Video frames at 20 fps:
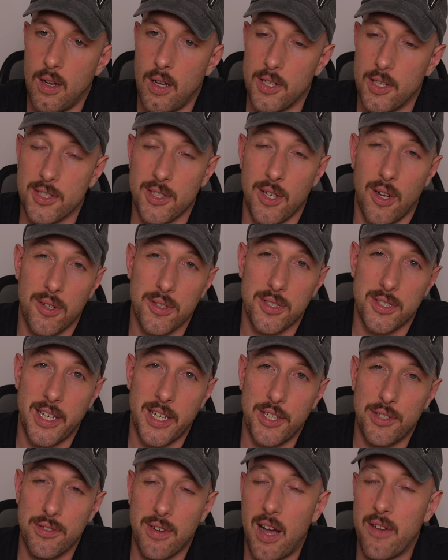A solid
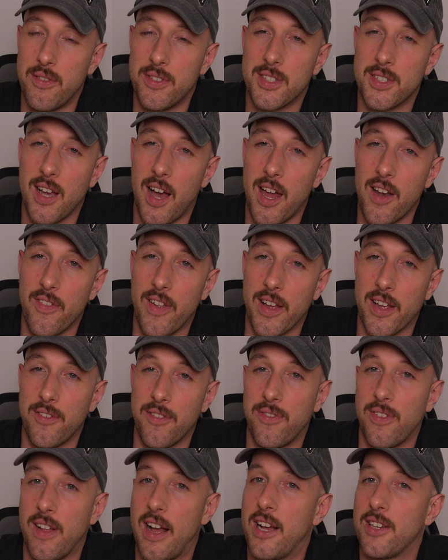state drive is kind of like a
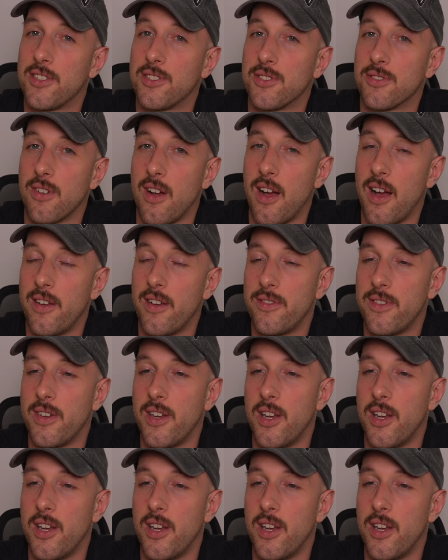flash drive,